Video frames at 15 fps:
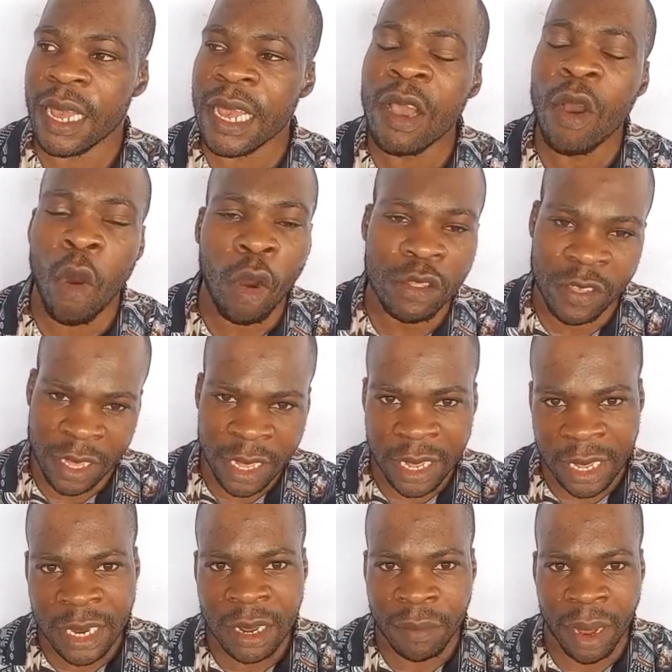hot cake
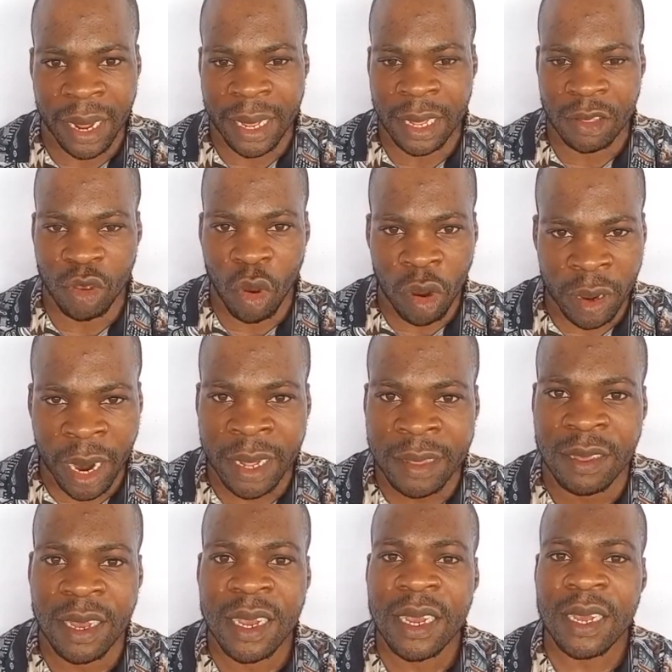in the market. All right,
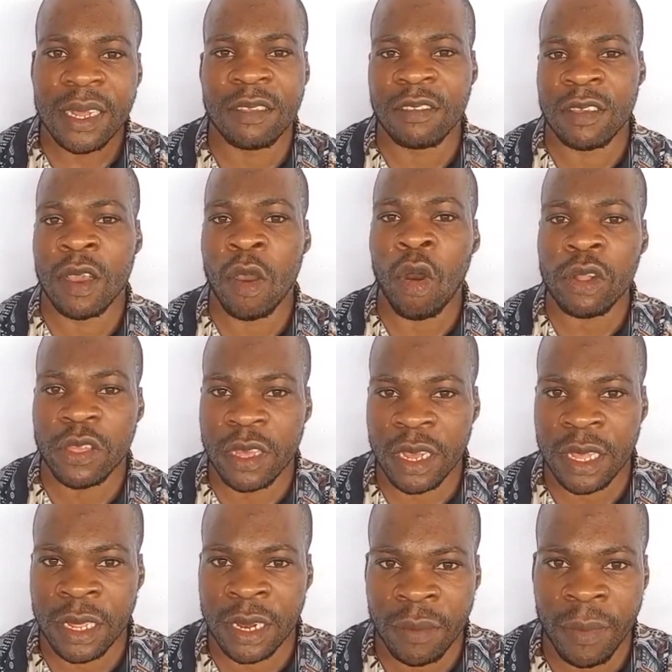it is a hot
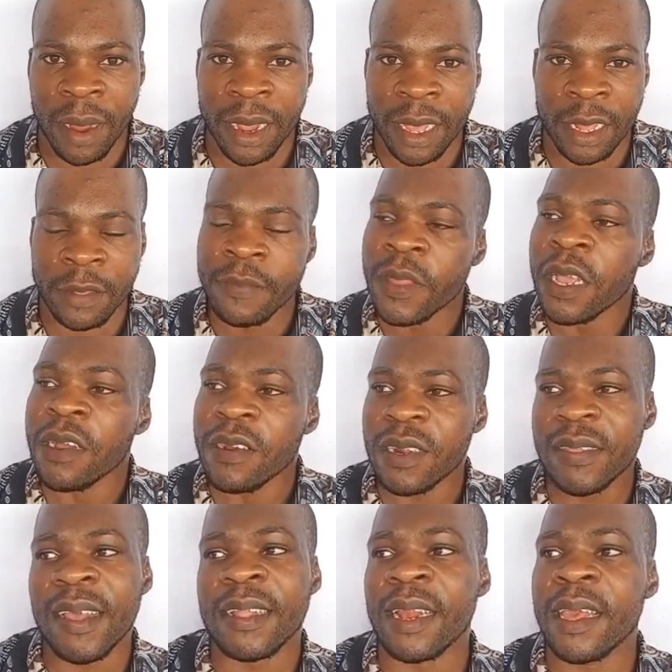cake in the market.
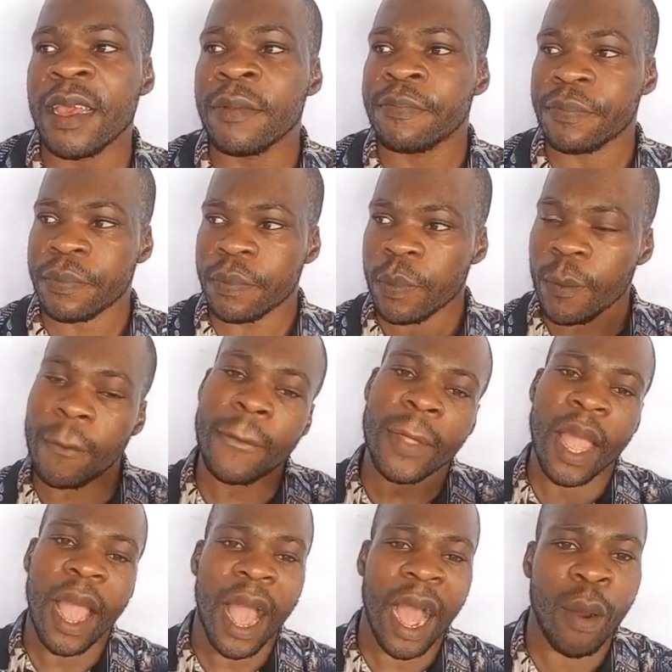Recently
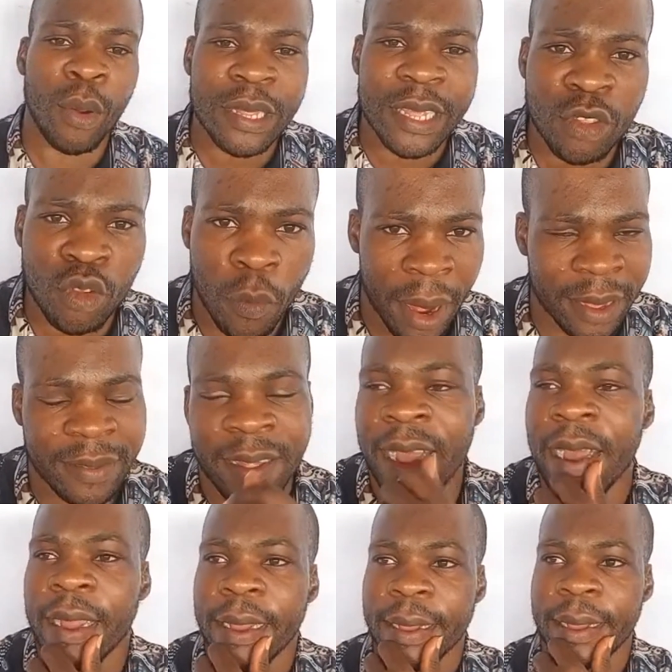I wanted to
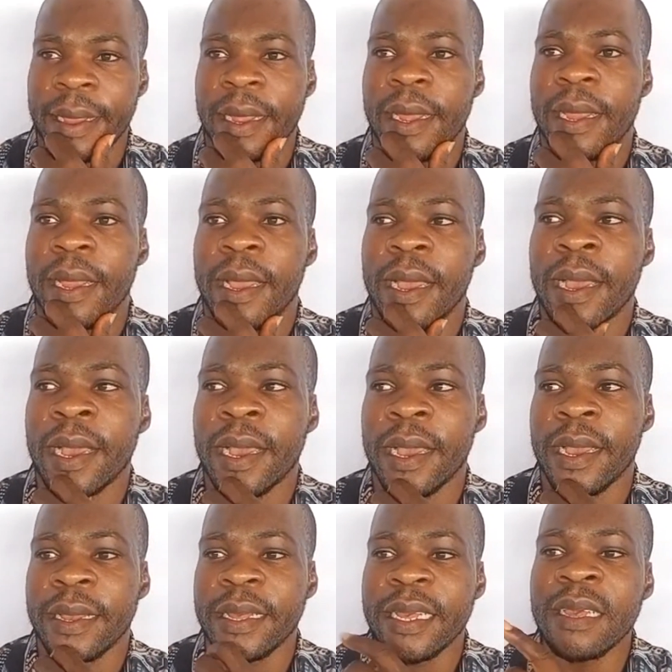master
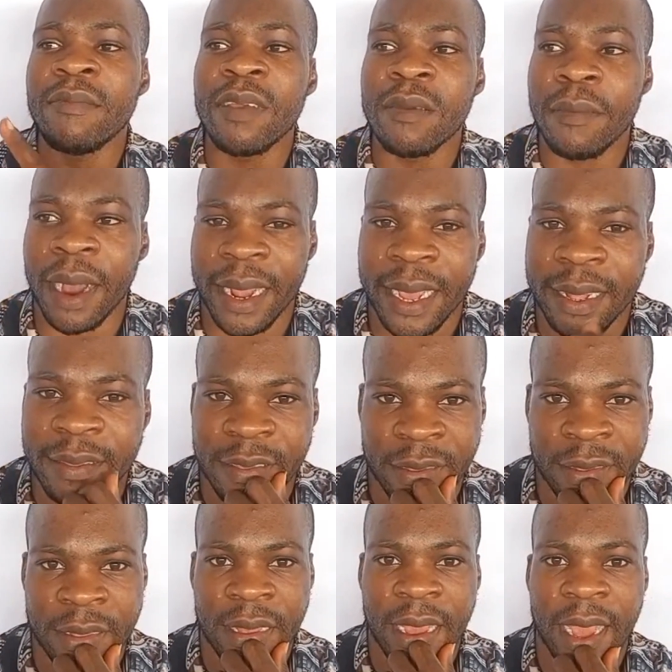email marketing.